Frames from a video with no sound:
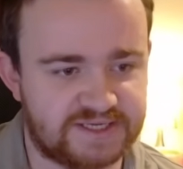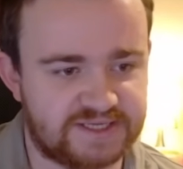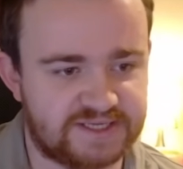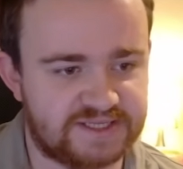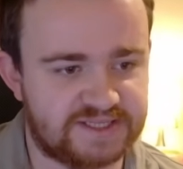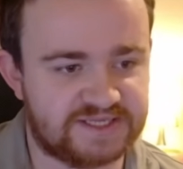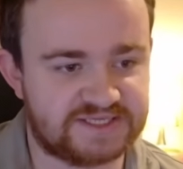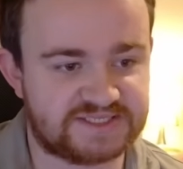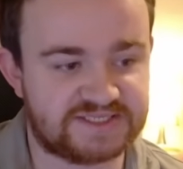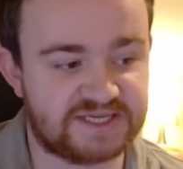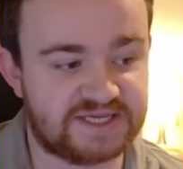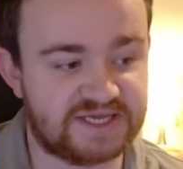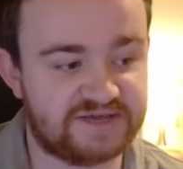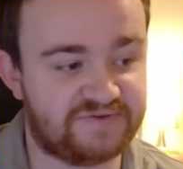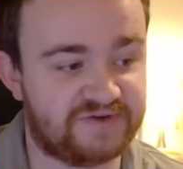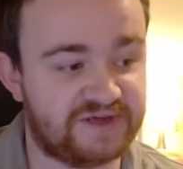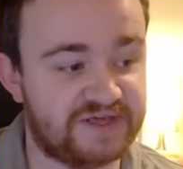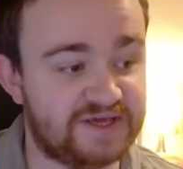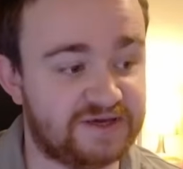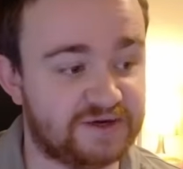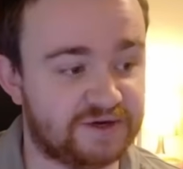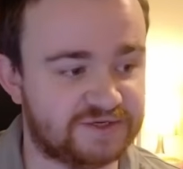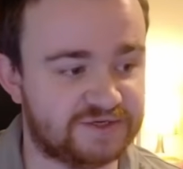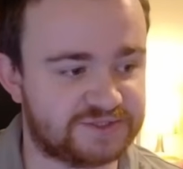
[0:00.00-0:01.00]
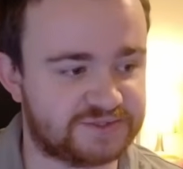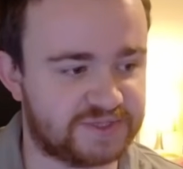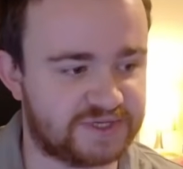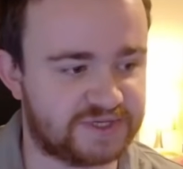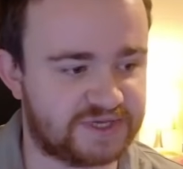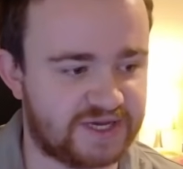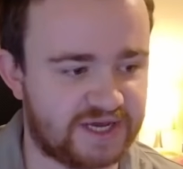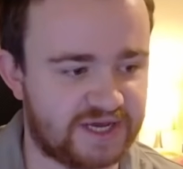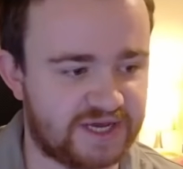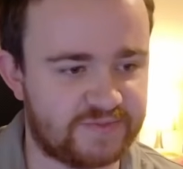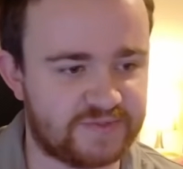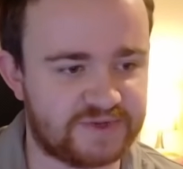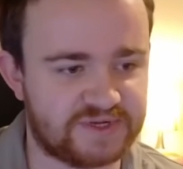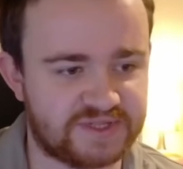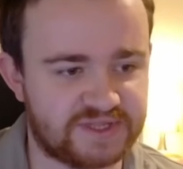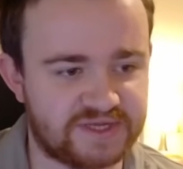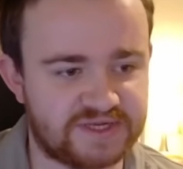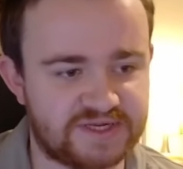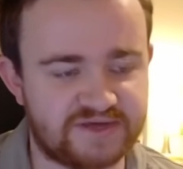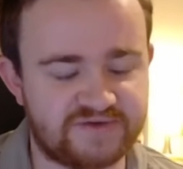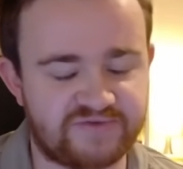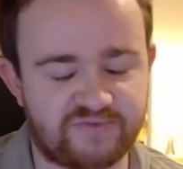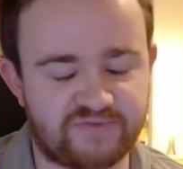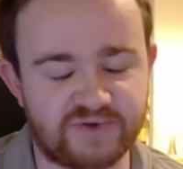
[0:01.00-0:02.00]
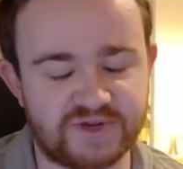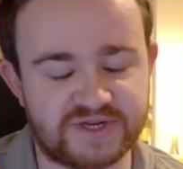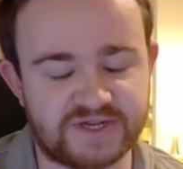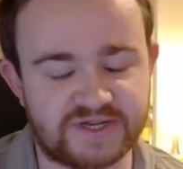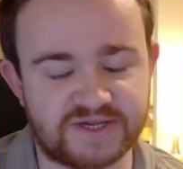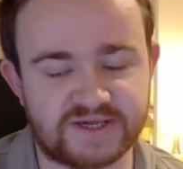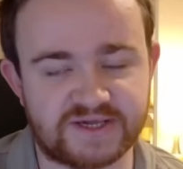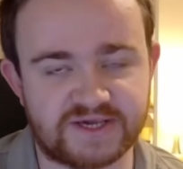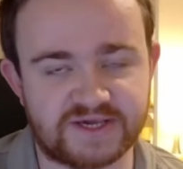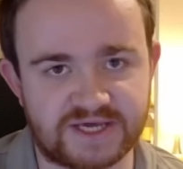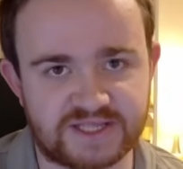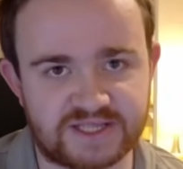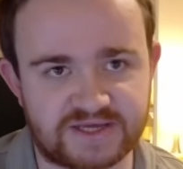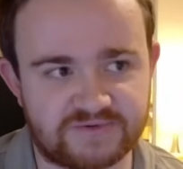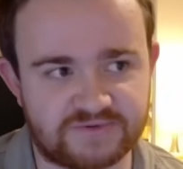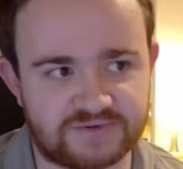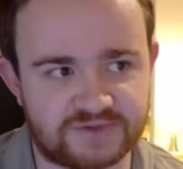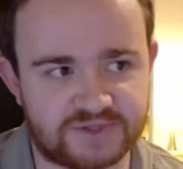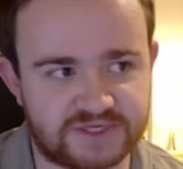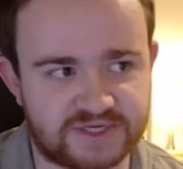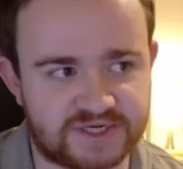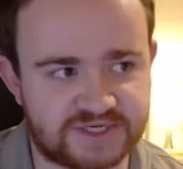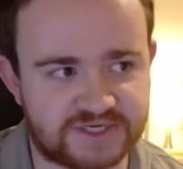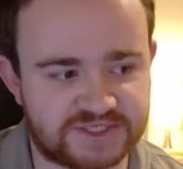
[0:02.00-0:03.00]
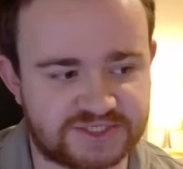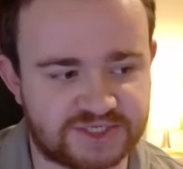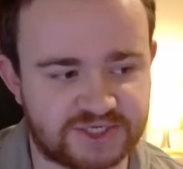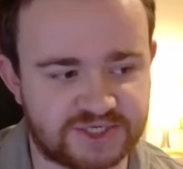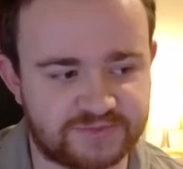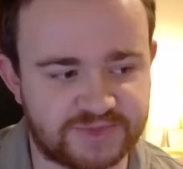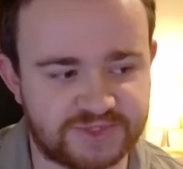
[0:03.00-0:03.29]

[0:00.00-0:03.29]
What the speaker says: Let's see if he goes for game and then if we can get there on the next turn.